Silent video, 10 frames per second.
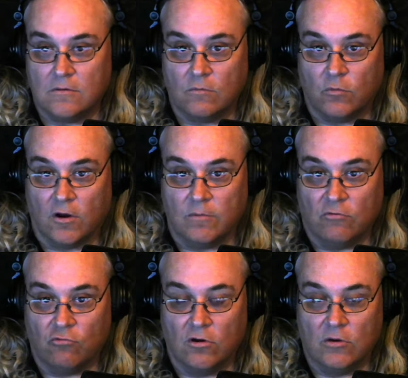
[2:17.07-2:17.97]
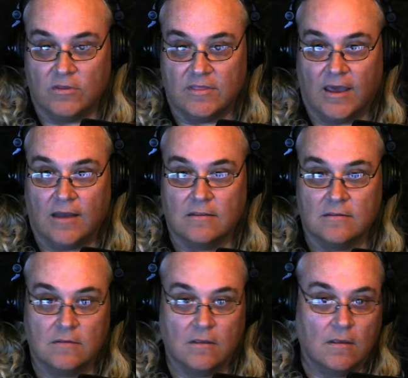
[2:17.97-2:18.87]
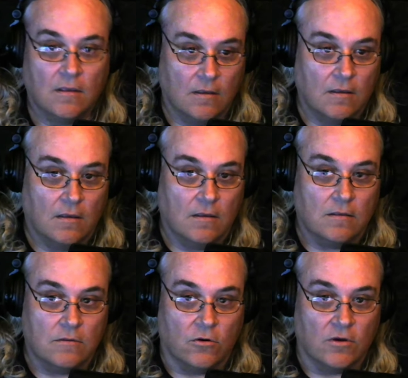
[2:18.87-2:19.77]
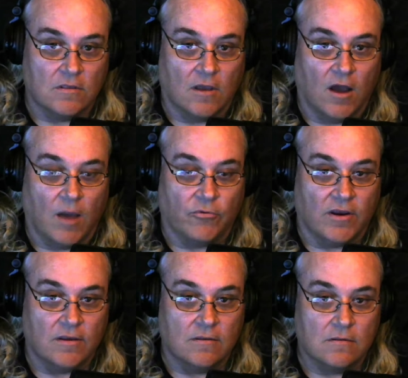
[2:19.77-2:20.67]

where I'll be rolling with that, and knowing the copyright